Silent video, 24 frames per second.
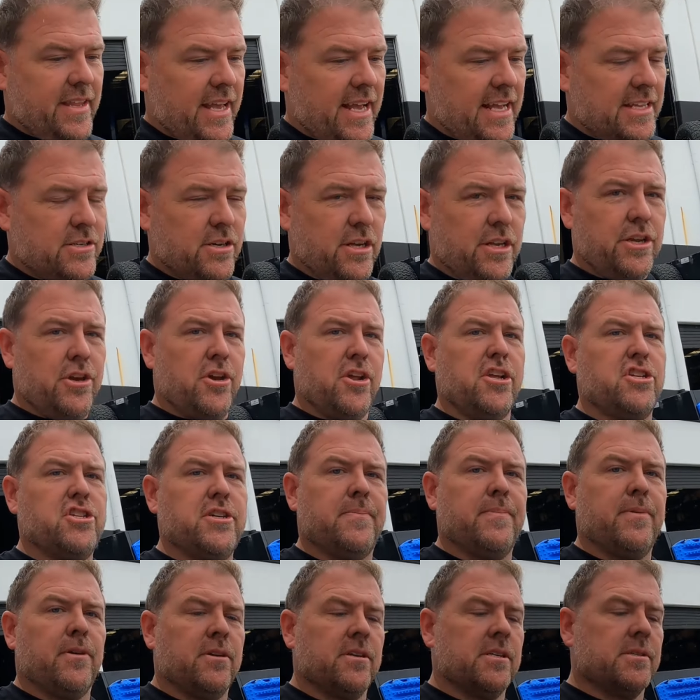It's got a
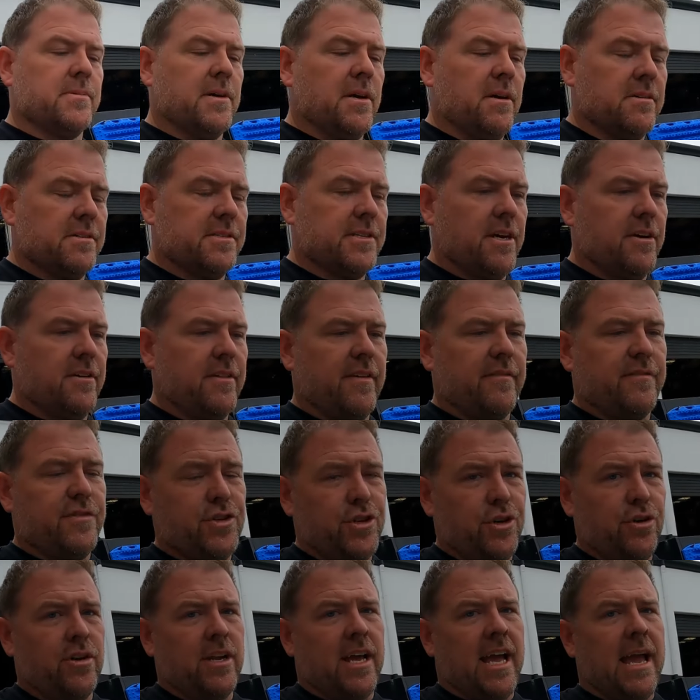Unichip on it as well, so they've
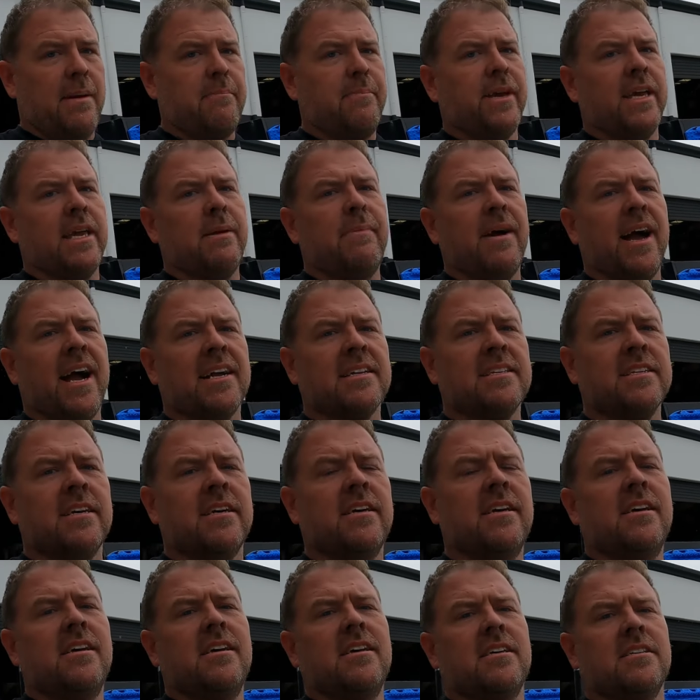tuned it and piggybacked it.
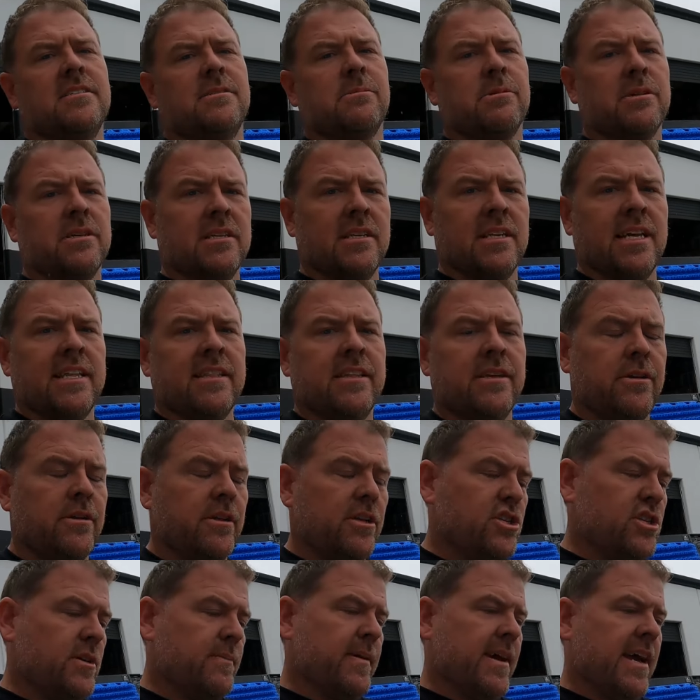So we're going to delete the
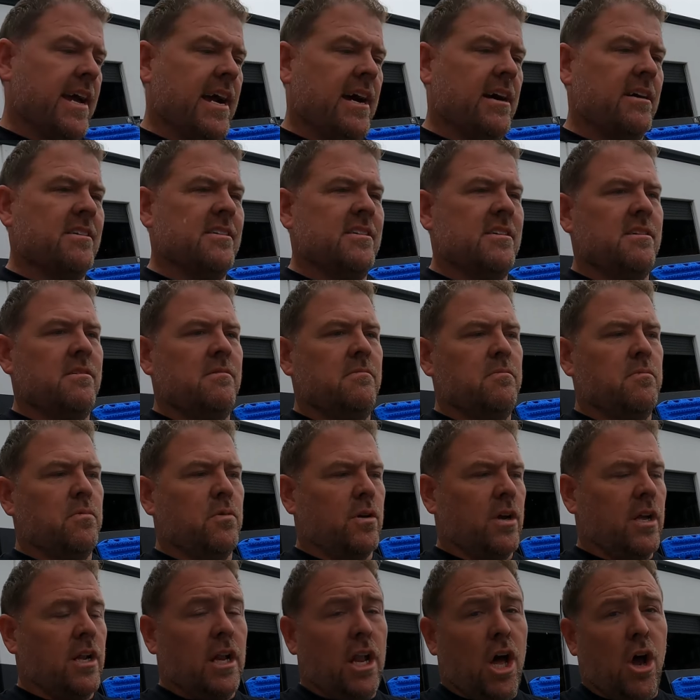Unichip out.
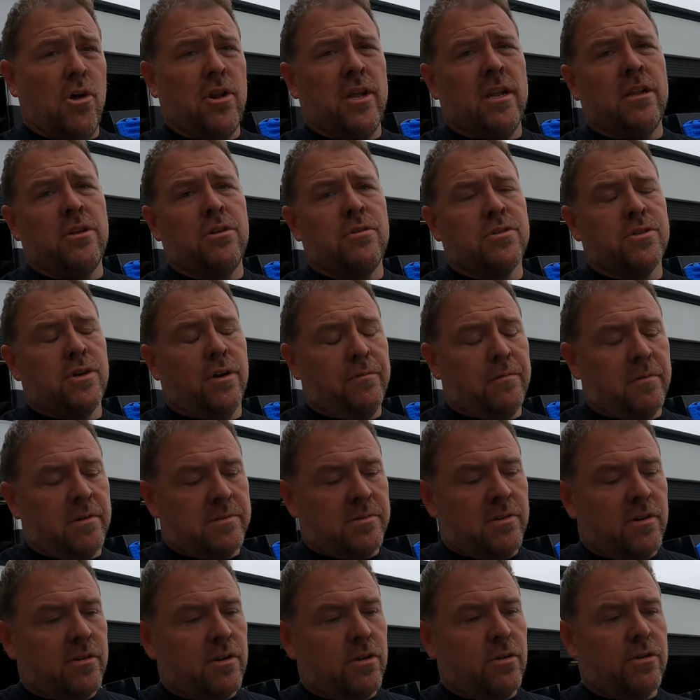We're going to load in a new software as
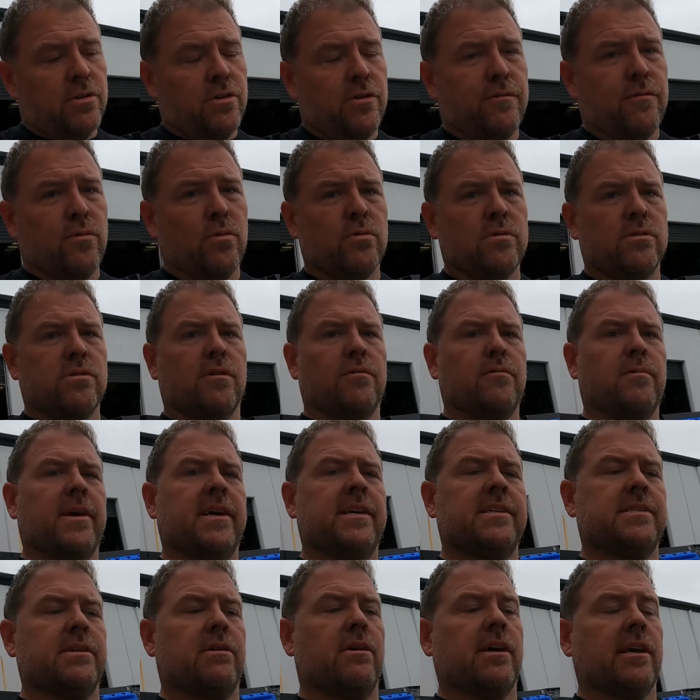well. I've got all the new Ford
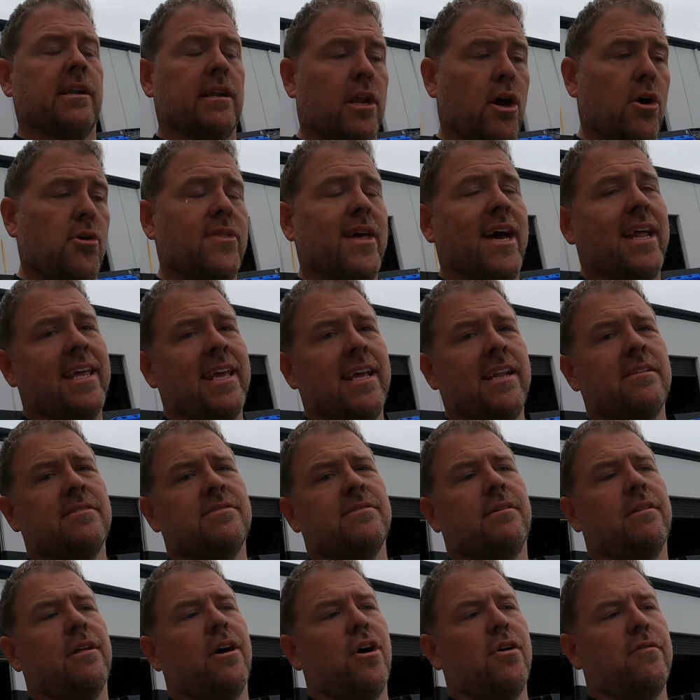software, so I can load that in.
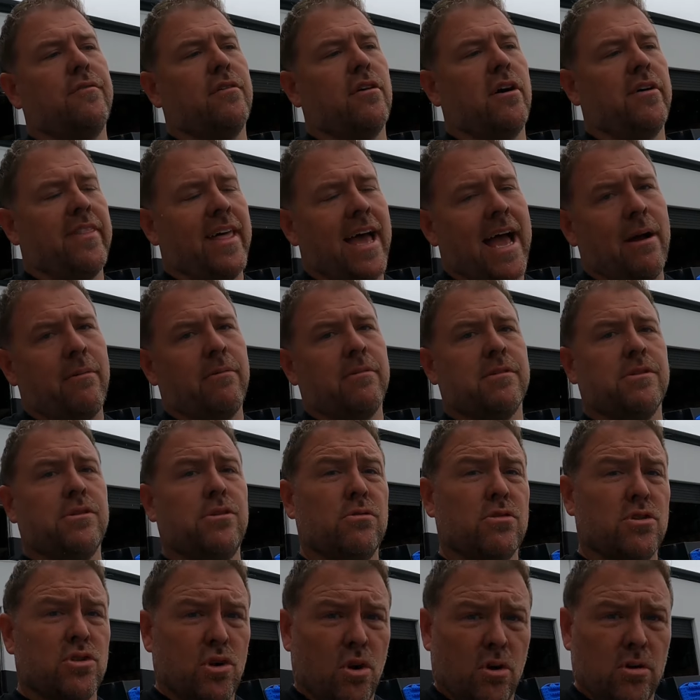So I'll overwrite that with
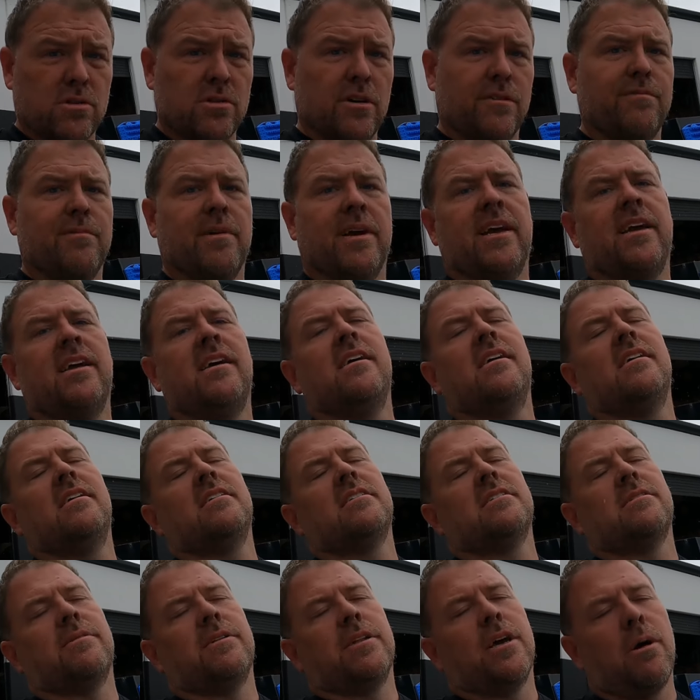new stock software,
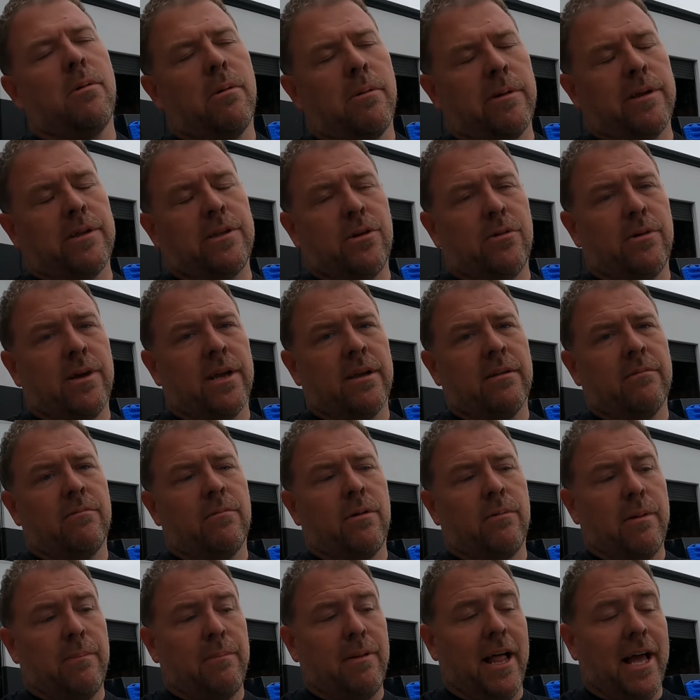so we know what we're doing,
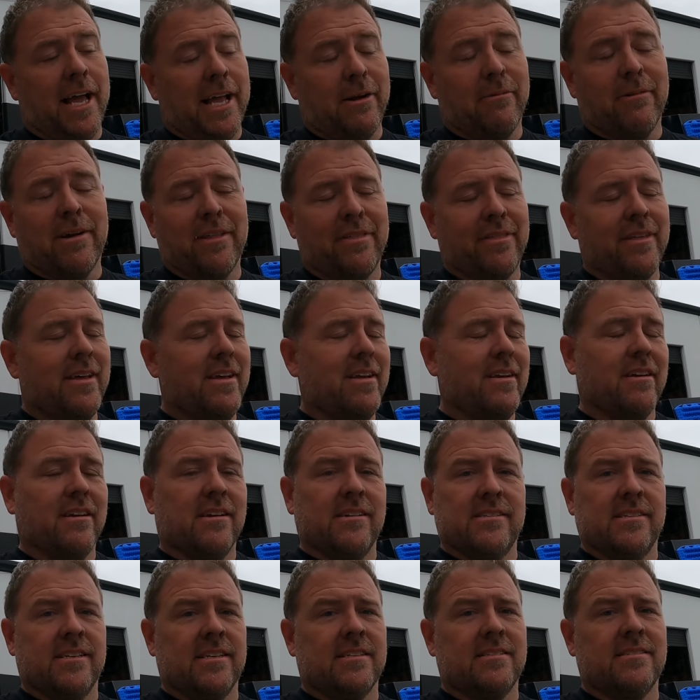what we're playing with,
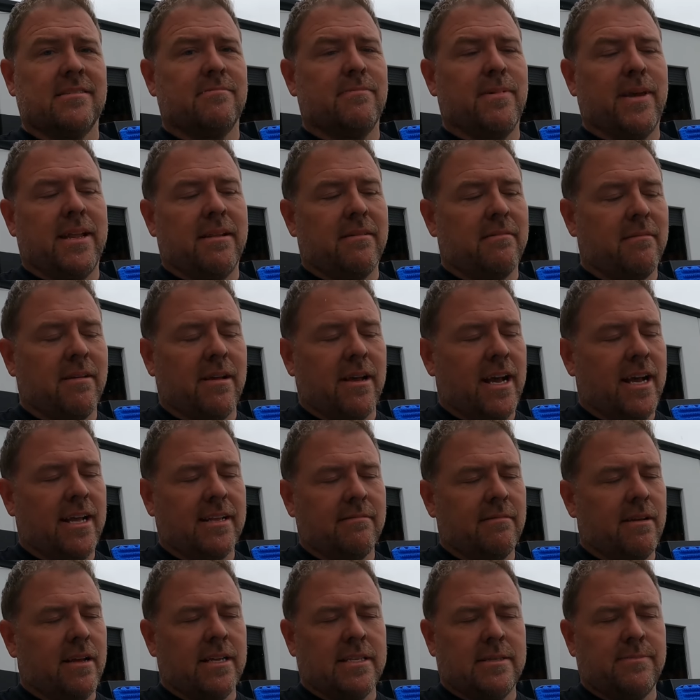because it's been
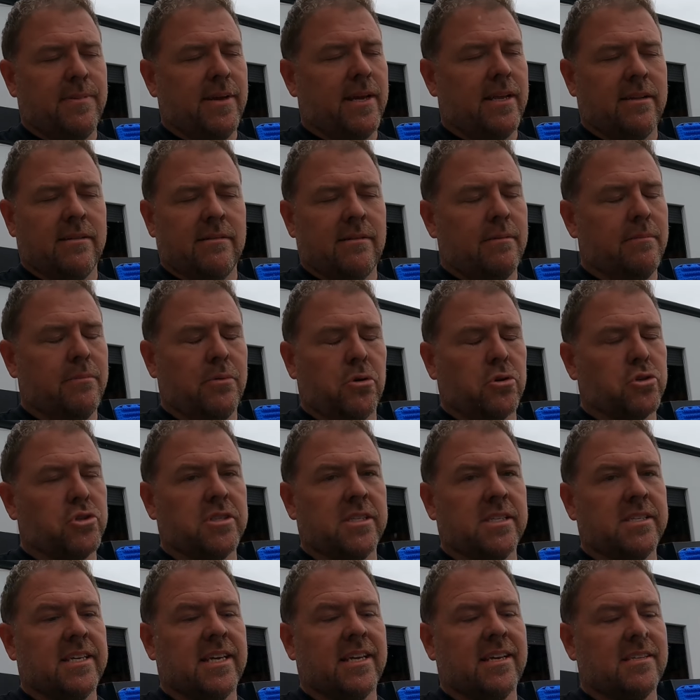unfortunate,
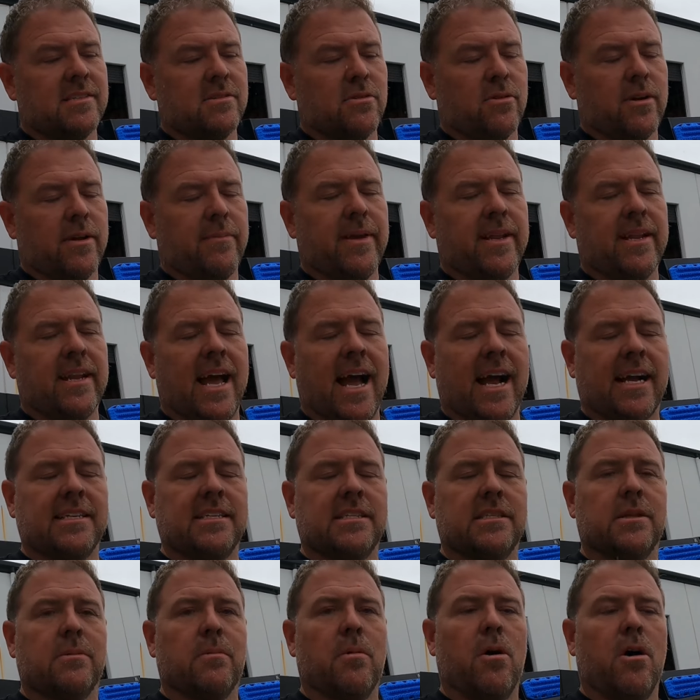this thing. It's already been hacked
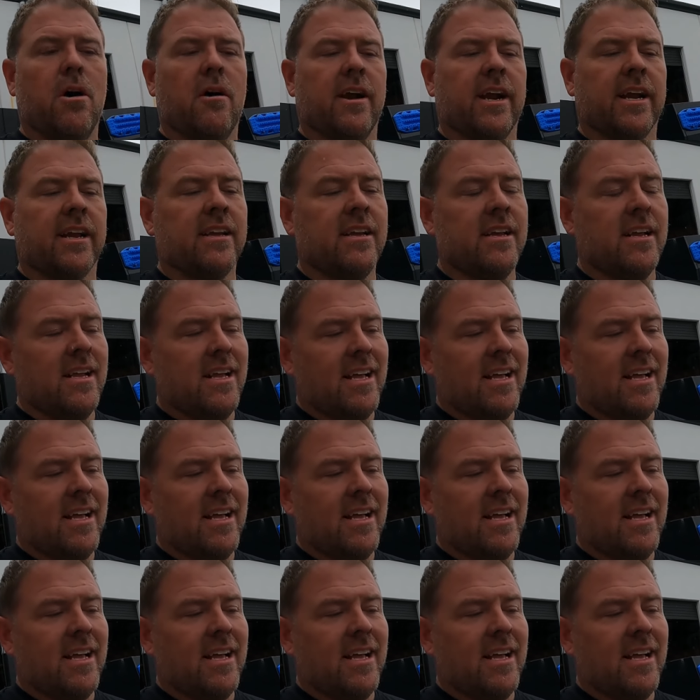into the wiring.